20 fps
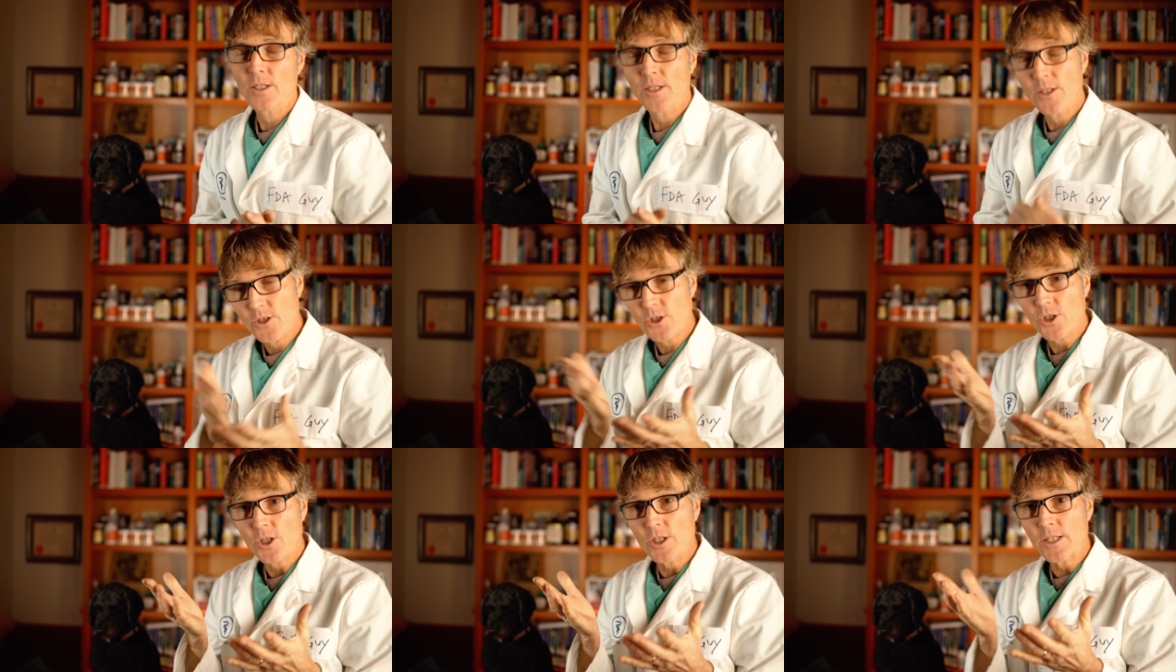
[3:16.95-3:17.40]

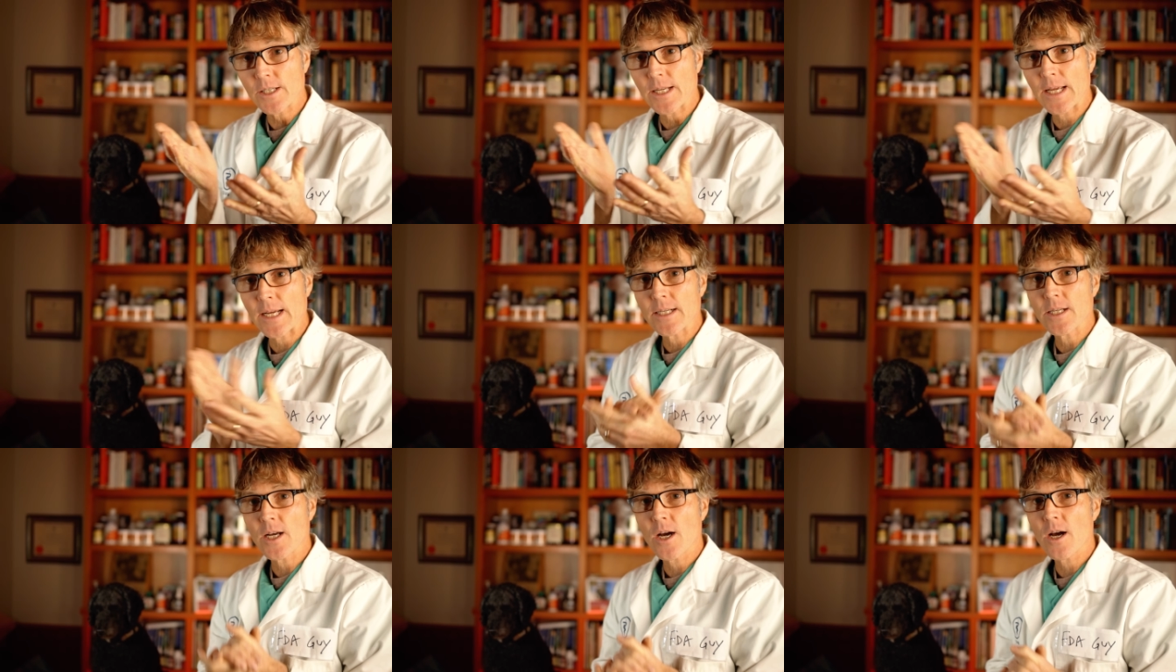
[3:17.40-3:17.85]
It's going to
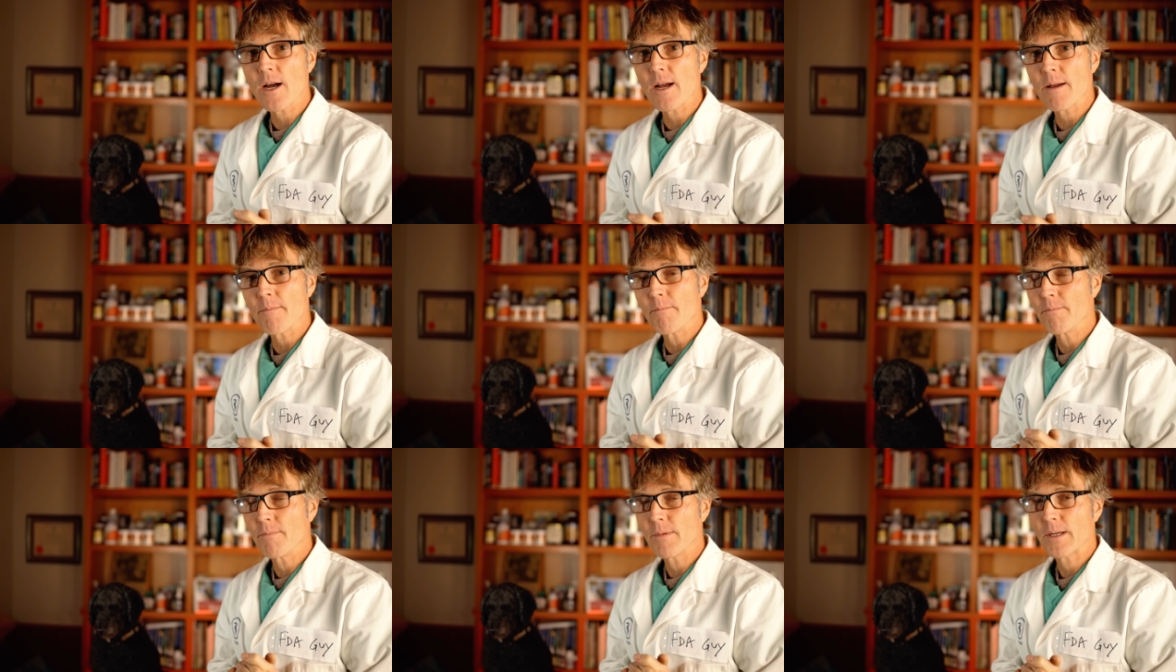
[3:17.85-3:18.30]
take
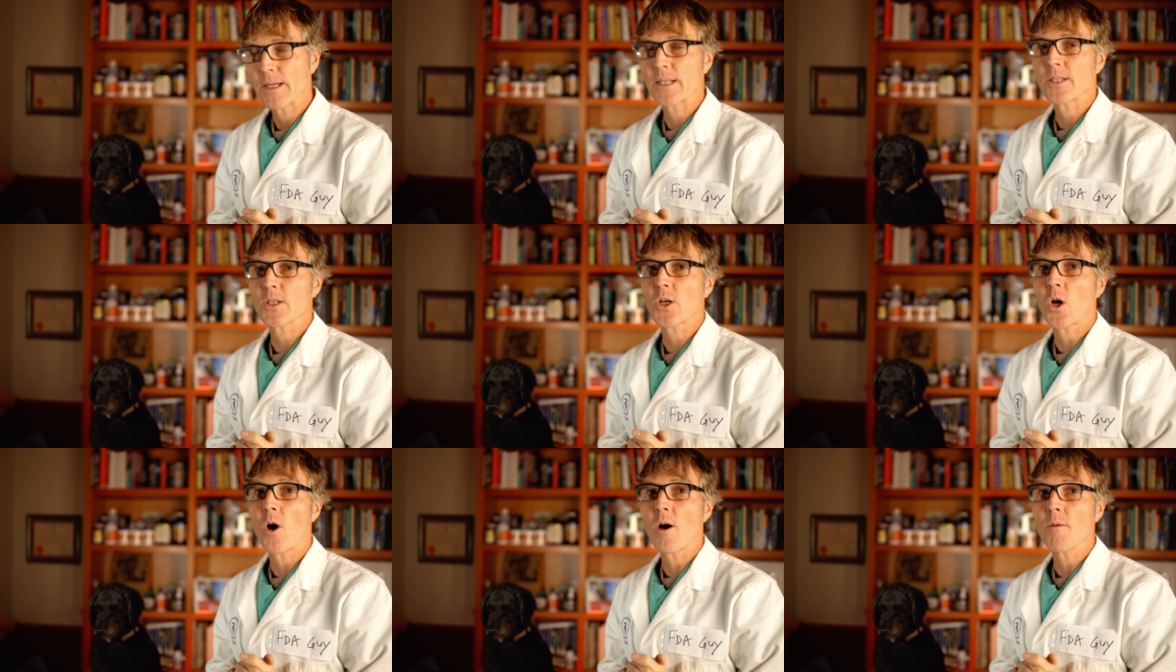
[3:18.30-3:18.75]
time.
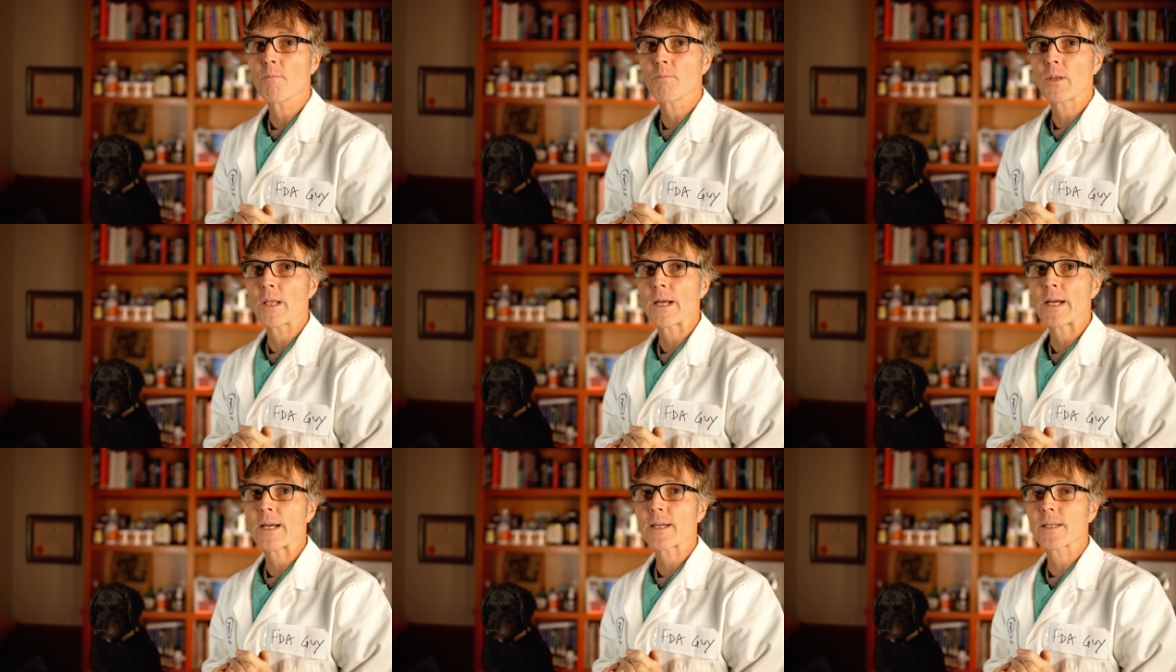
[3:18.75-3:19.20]
It's
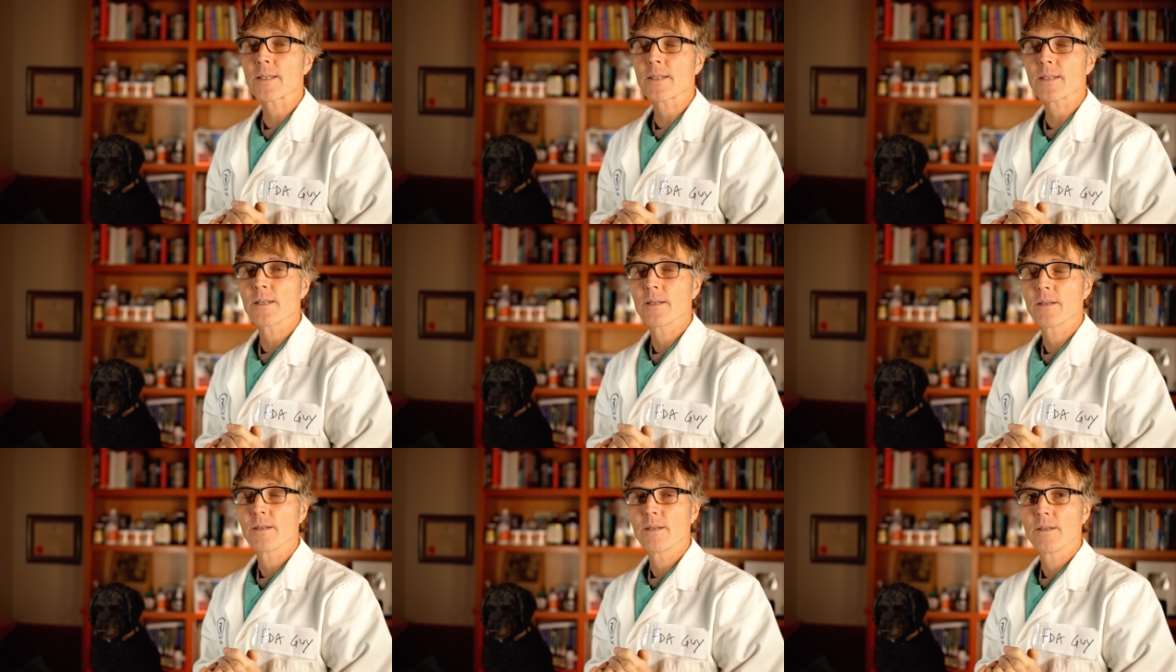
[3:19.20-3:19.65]

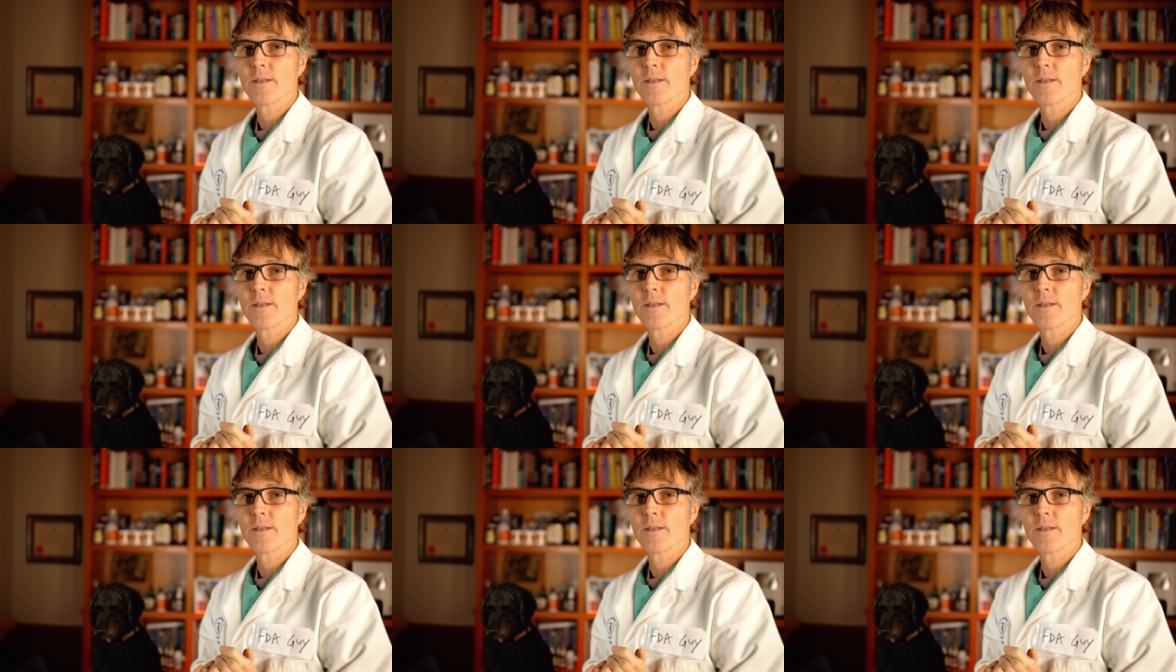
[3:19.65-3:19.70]
complex.